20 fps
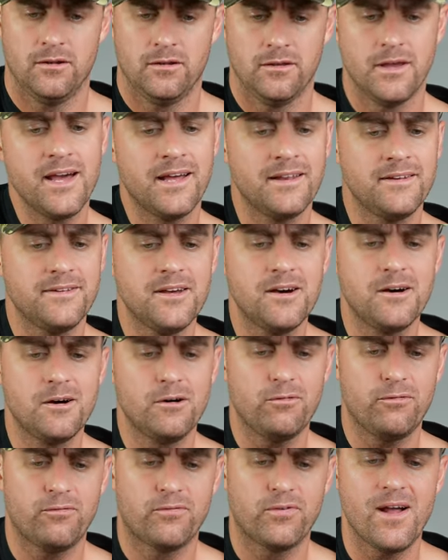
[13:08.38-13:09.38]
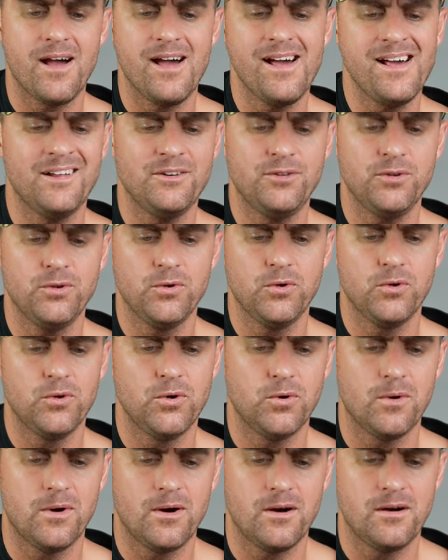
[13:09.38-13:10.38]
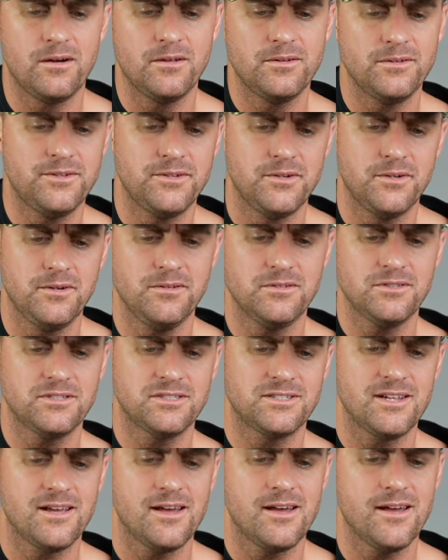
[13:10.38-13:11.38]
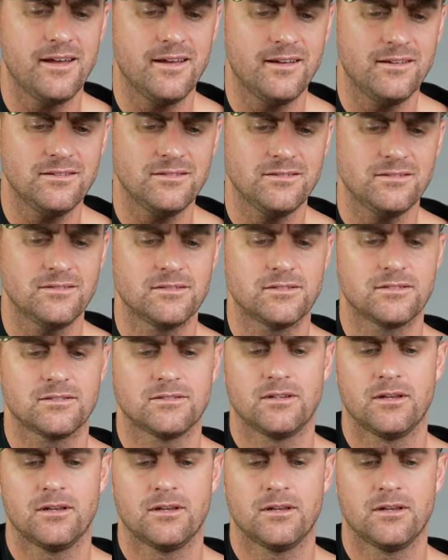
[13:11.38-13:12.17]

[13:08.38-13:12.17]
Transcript: and a friend who understands